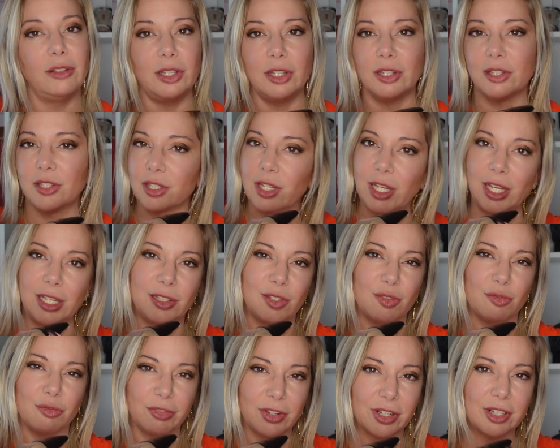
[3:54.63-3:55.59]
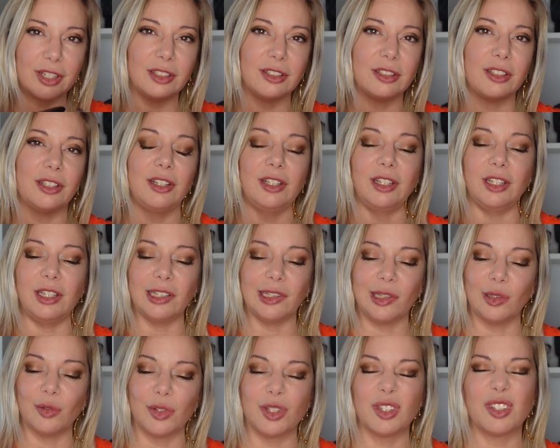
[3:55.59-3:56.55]
this gets very dirty it
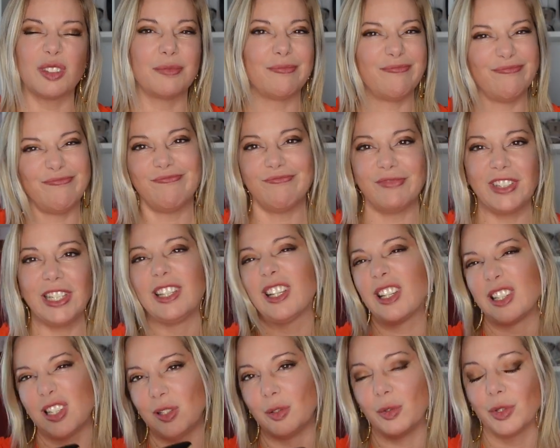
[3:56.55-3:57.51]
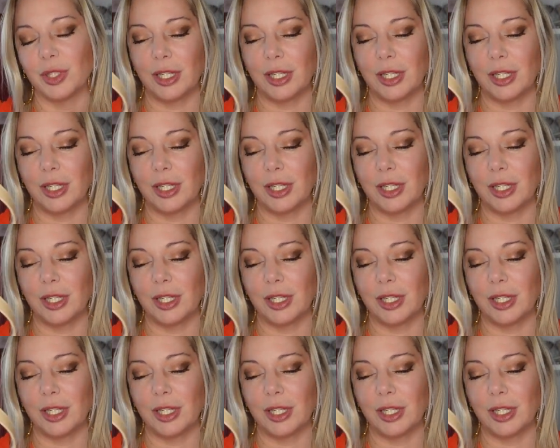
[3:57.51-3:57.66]
looks it doesn't look